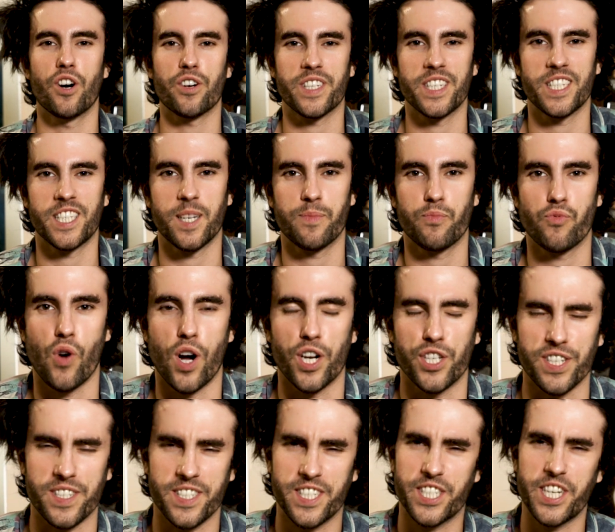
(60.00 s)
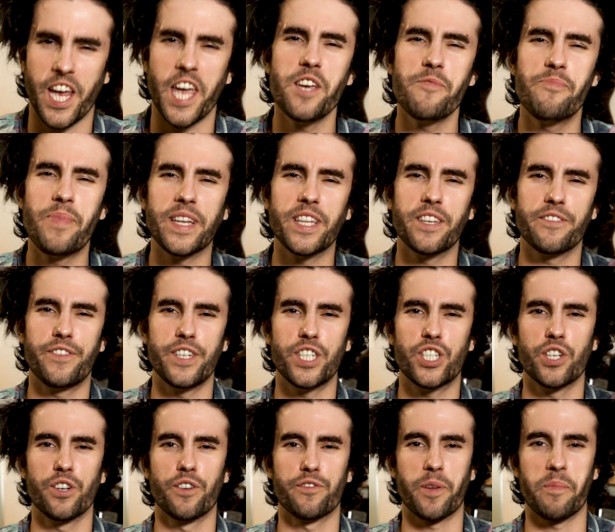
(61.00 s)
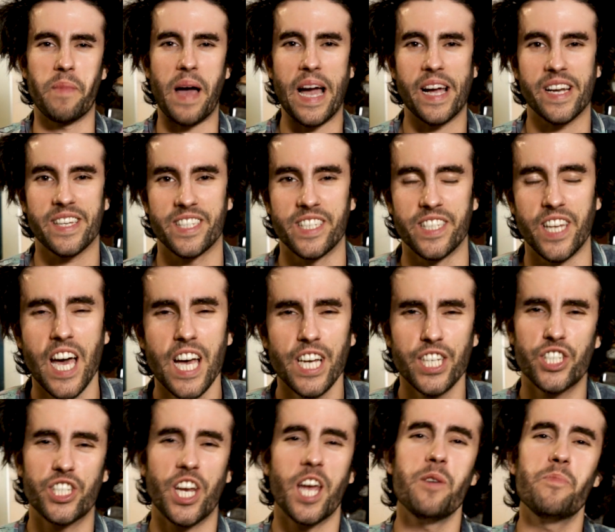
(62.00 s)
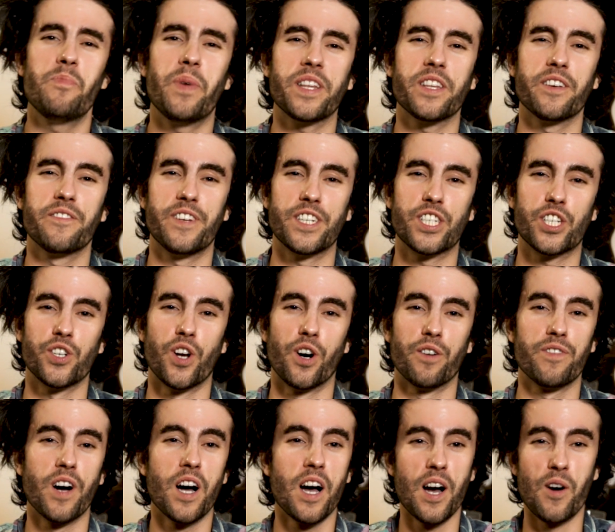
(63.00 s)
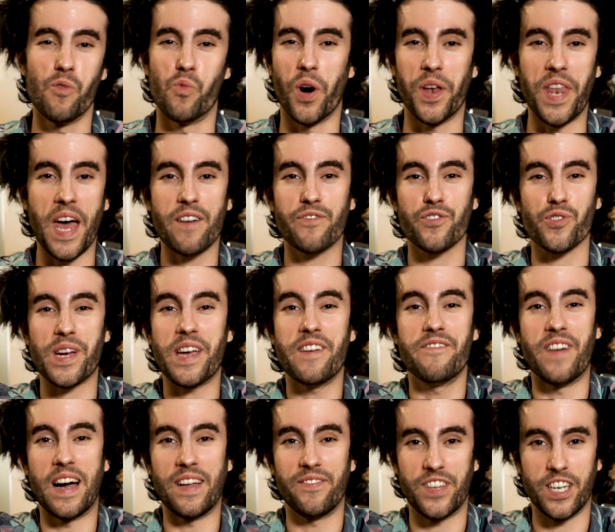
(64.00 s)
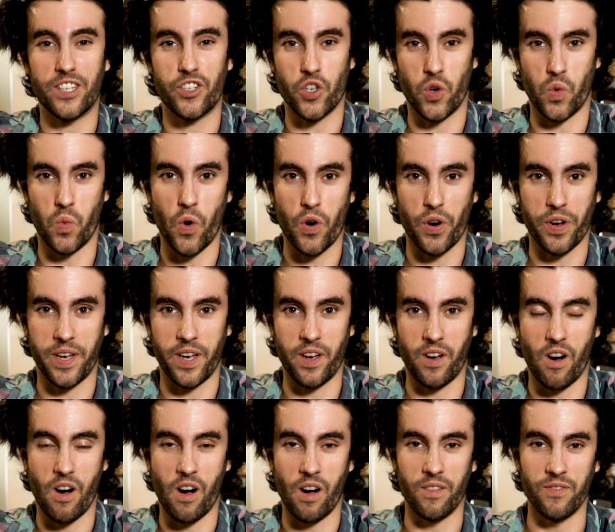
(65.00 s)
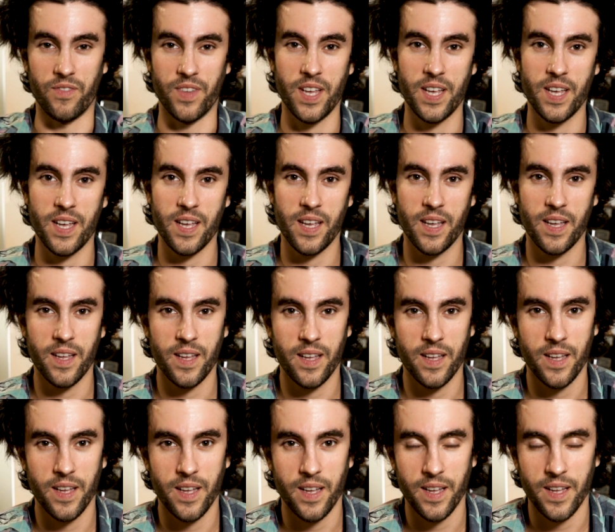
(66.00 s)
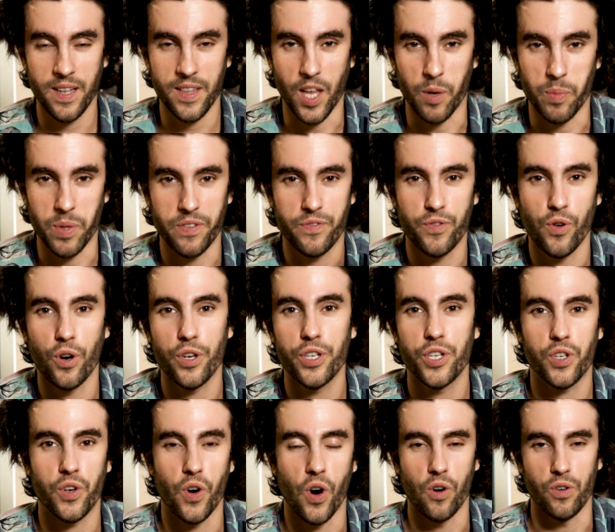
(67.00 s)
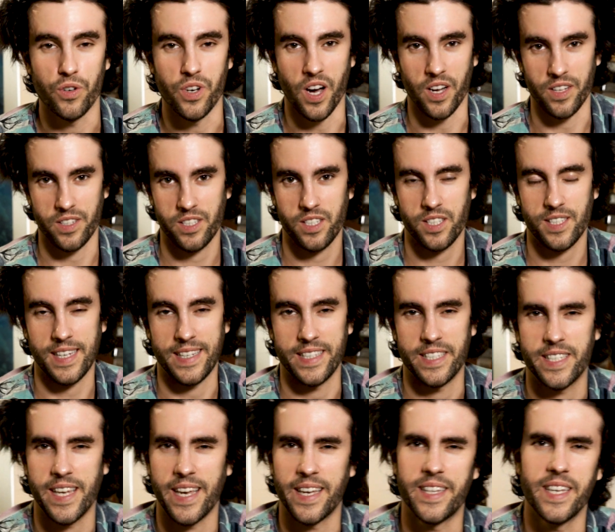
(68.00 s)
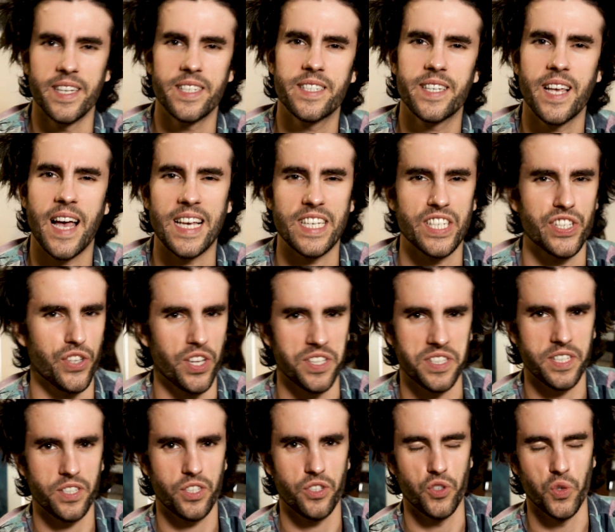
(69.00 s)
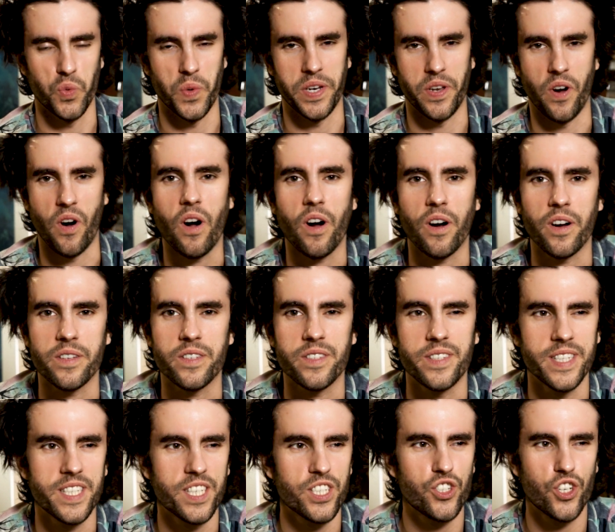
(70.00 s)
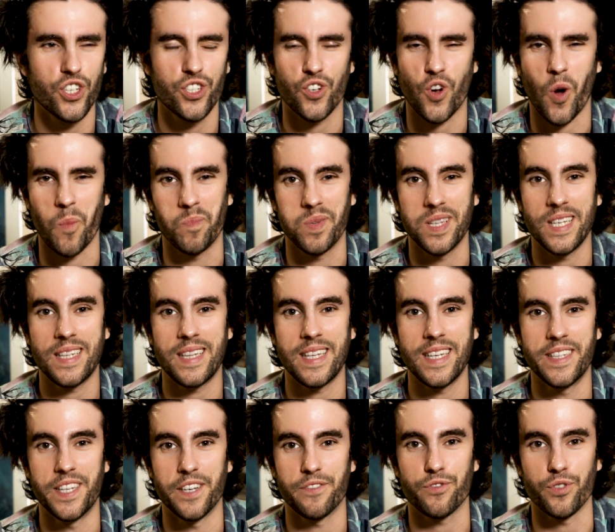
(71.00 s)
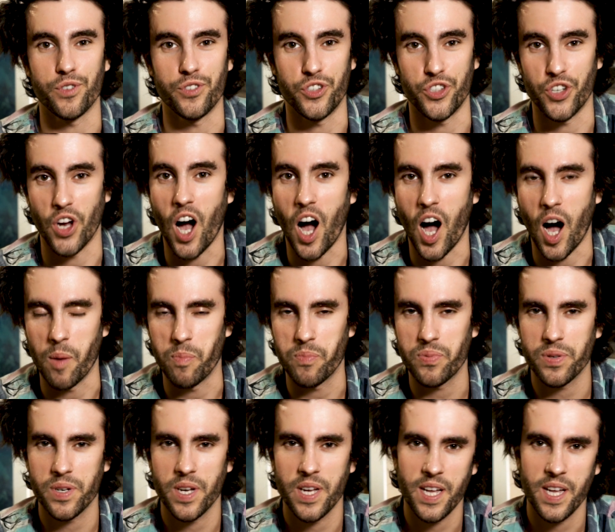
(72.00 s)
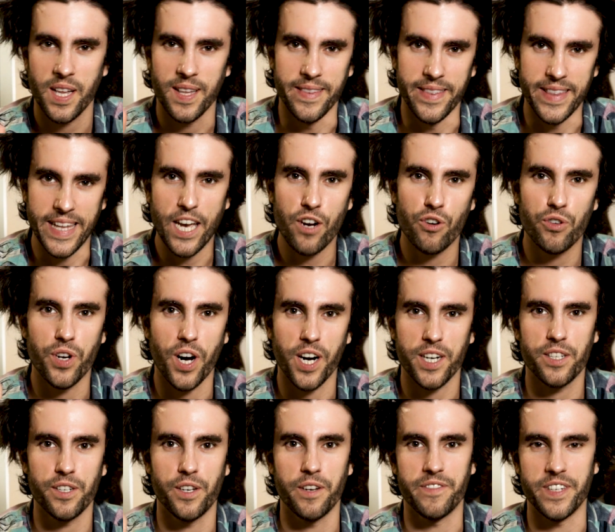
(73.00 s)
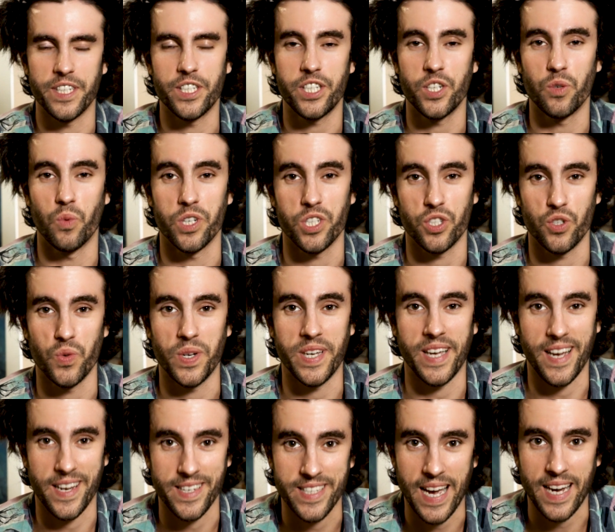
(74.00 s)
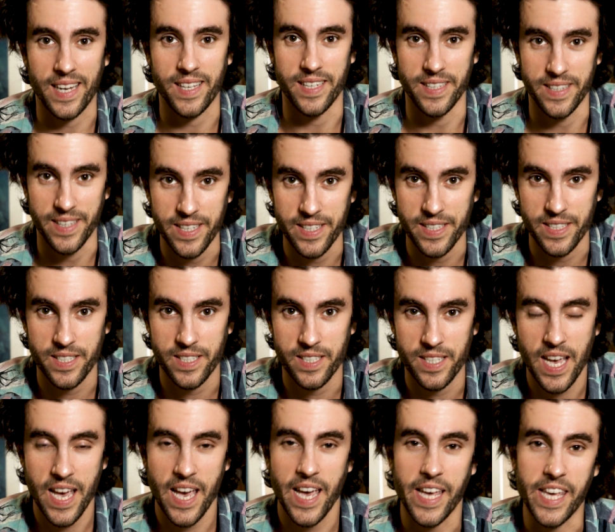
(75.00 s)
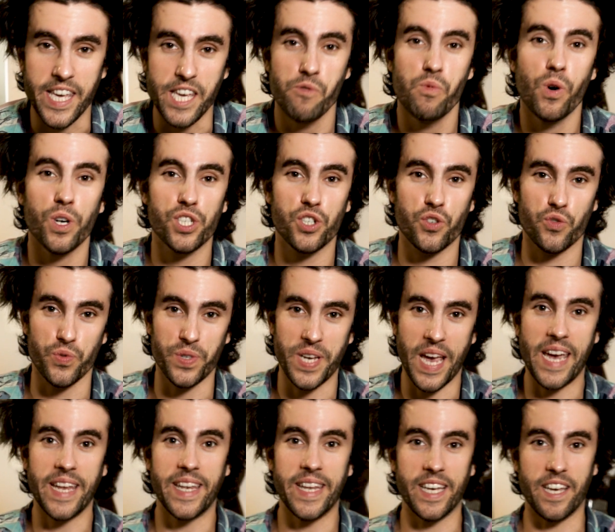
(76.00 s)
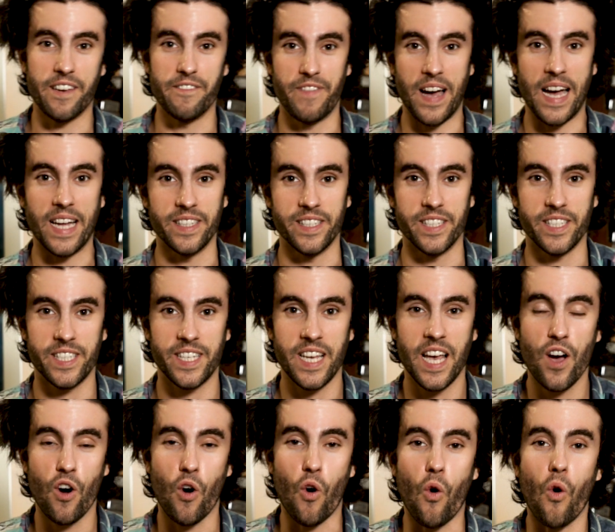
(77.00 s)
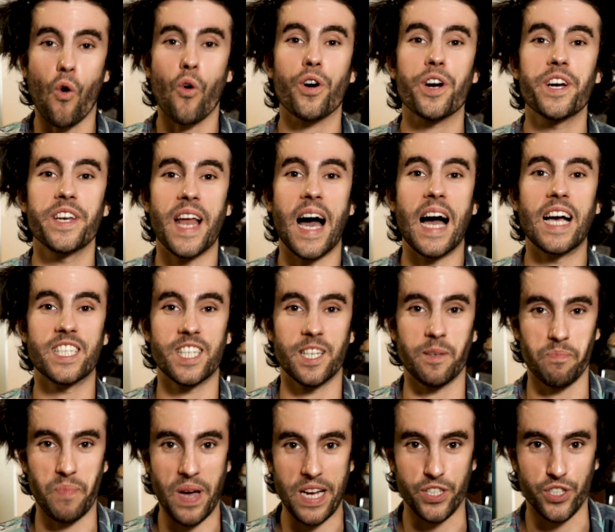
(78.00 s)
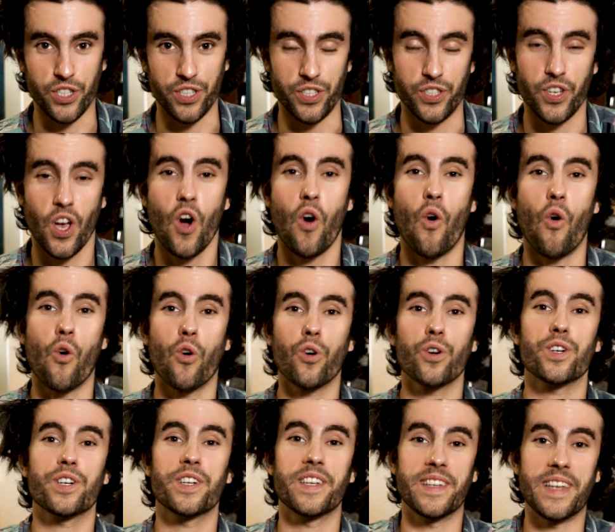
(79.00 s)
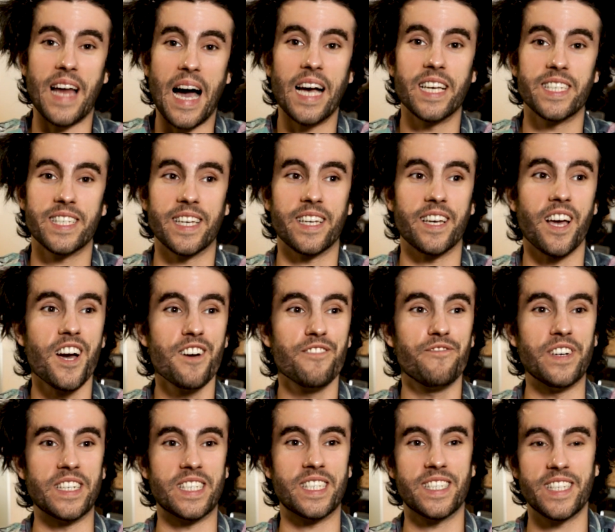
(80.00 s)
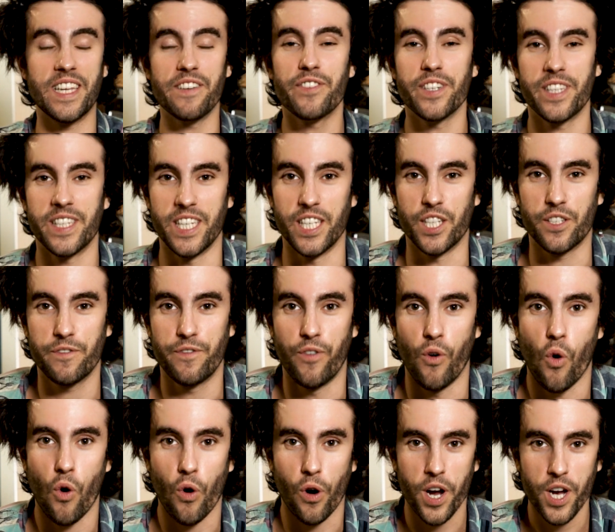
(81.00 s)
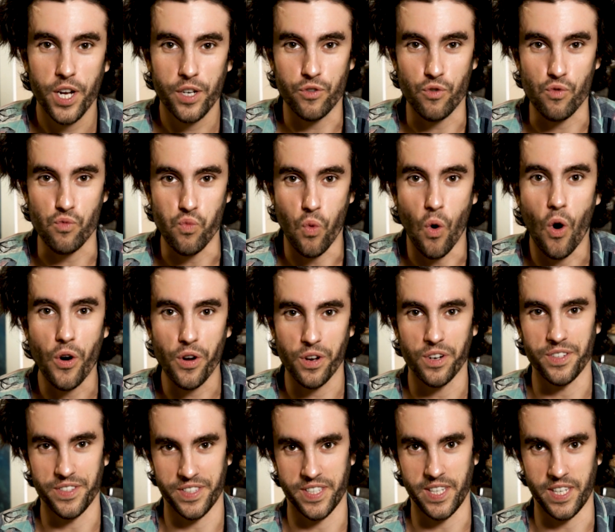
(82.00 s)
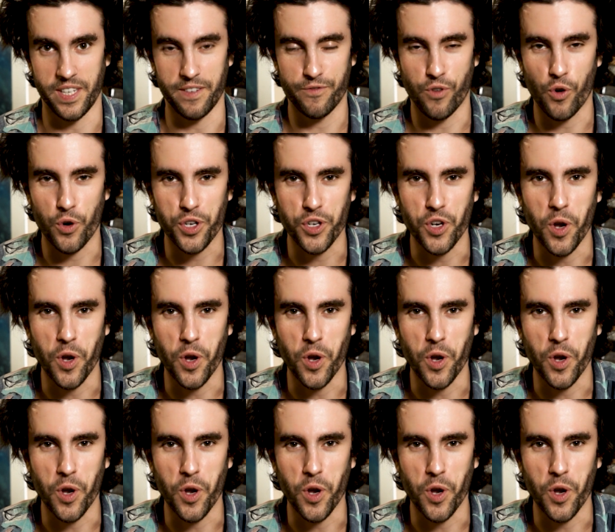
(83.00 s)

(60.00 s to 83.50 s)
artistic project, shaping the vision of the magazine, shaping the vision of whatever event that you're working on. Now before you go nuts and say this has nothing to do with art, this is just a completely different job. Leonardo da Vinci was doing exactly this. He was creating events, organizing pageants, organizing festivities for the royalty, for the